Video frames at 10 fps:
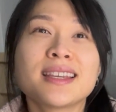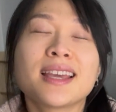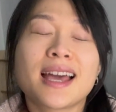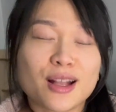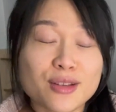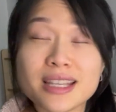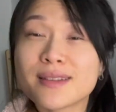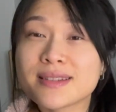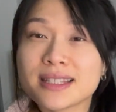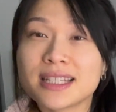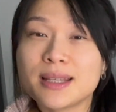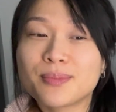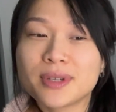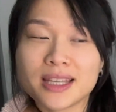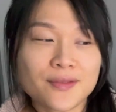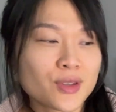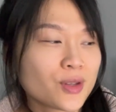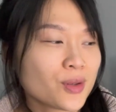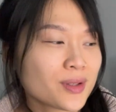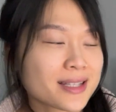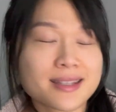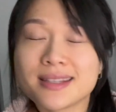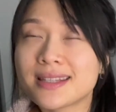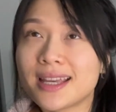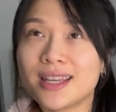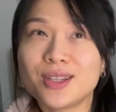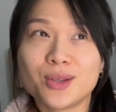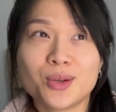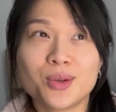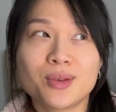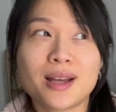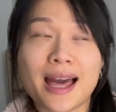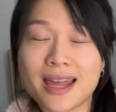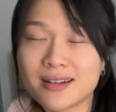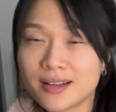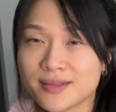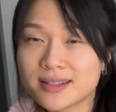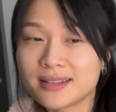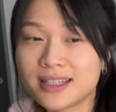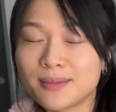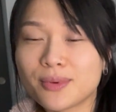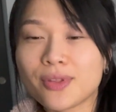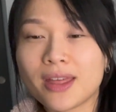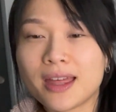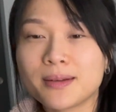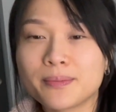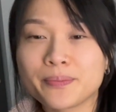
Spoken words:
outside of sleep. If let's just say you had enough sleep, then